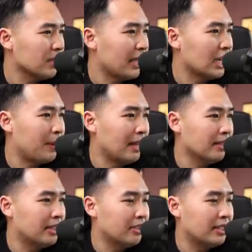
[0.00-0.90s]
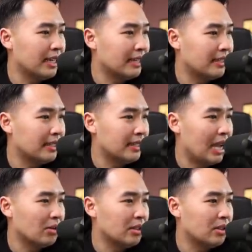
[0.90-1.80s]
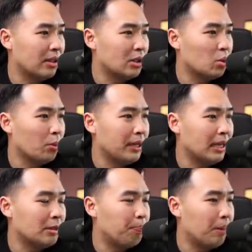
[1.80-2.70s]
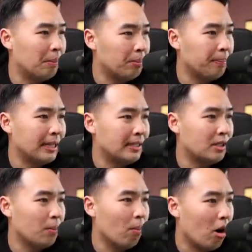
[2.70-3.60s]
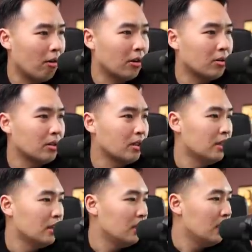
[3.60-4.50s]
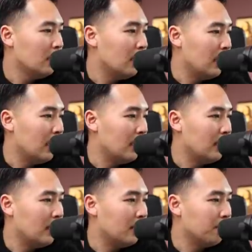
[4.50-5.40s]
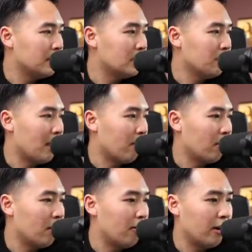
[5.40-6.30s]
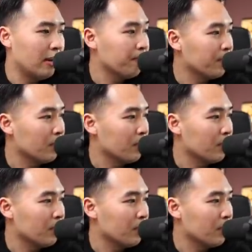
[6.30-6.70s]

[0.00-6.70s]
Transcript: cash balance here is sitting at 6,000. So this will be in, implemented tomorrow. And um, this is my Roth IRA.